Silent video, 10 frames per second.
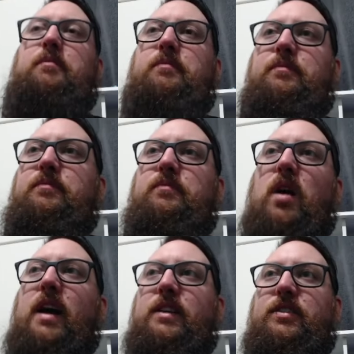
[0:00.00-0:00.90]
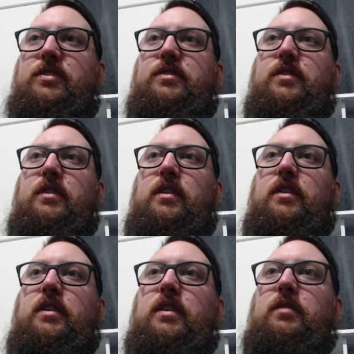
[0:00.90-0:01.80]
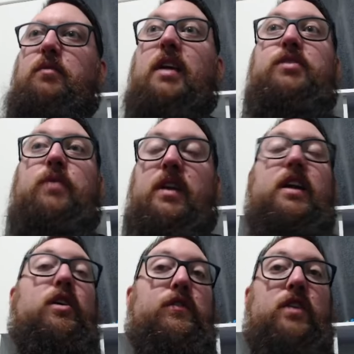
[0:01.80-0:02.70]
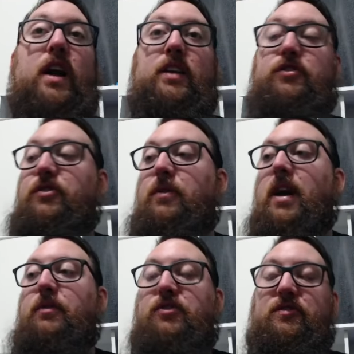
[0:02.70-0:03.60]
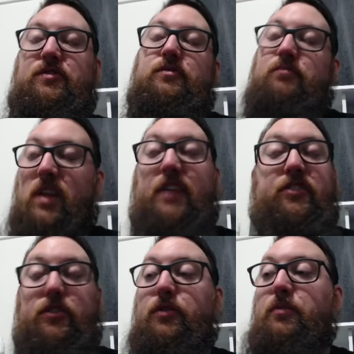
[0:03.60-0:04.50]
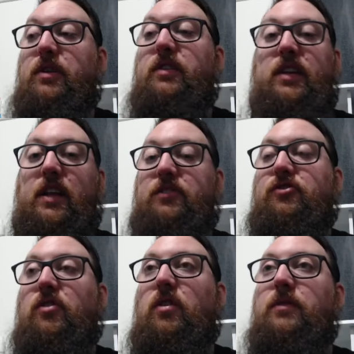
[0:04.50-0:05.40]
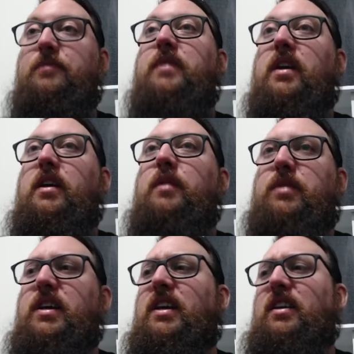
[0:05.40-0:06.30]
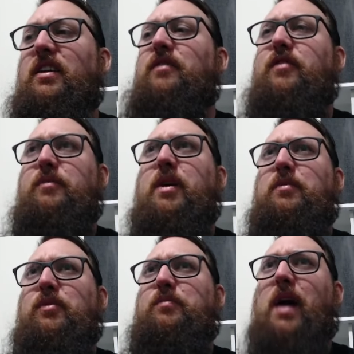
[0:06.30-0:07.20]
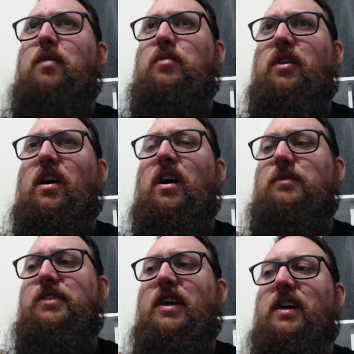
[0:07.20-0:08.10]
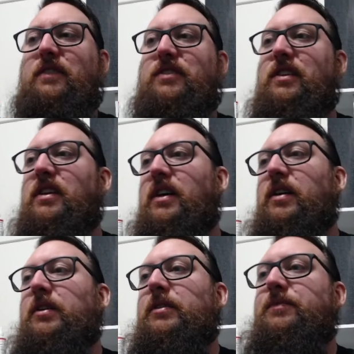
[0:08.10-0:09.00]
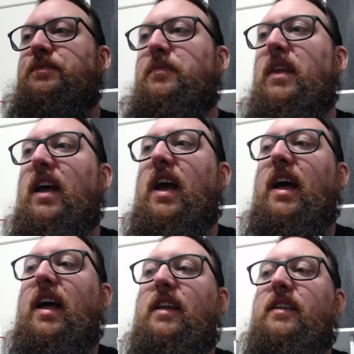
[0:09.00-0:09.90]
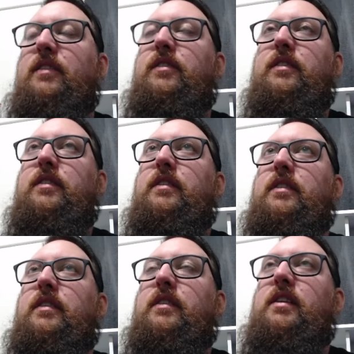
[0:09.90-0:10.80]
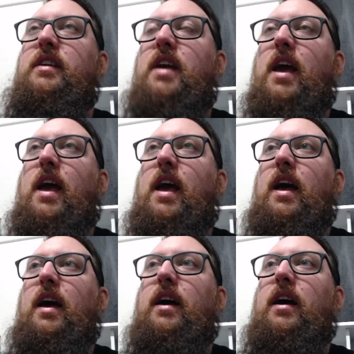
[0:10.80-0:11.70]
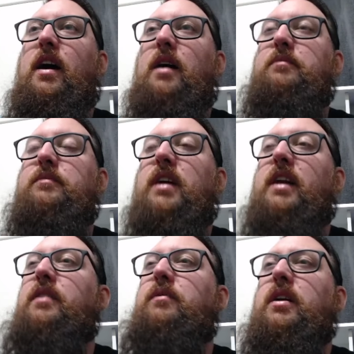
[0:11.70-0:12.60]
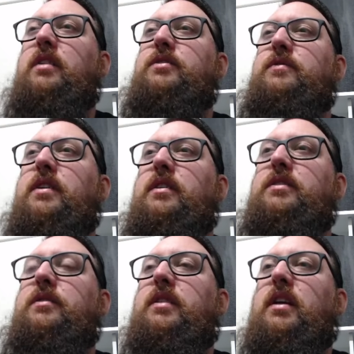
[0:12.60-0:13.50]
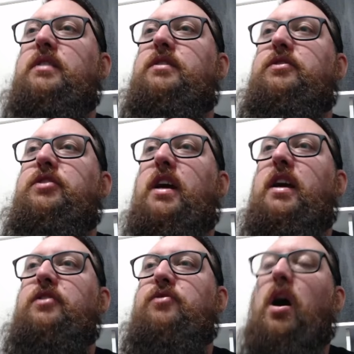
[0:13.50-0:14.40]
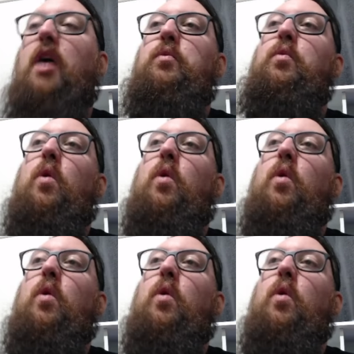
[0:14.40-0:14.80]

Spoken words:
-1 to hit over 9 inches away, that's a good ability. That's strong, particularly for people with Battle Brother armor saves. And yeah, and then what else have we got? So last change, War.